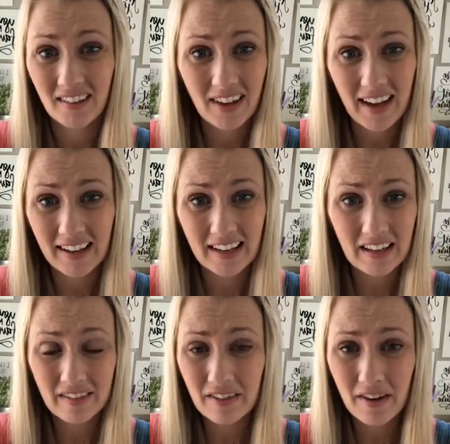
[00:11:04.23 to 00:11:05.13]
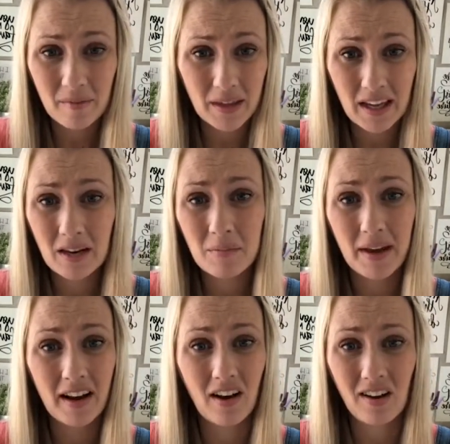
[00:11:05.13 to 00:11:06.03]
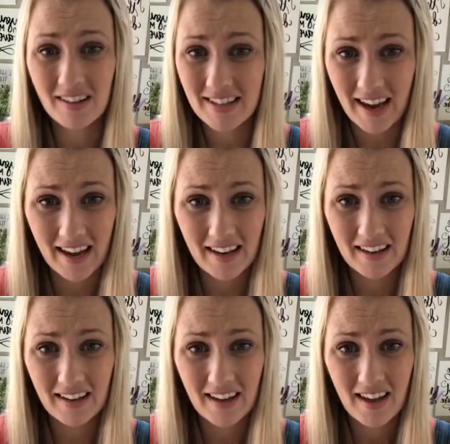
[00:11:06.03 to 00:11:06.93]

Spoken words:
okay, even if I'm laying in bed all day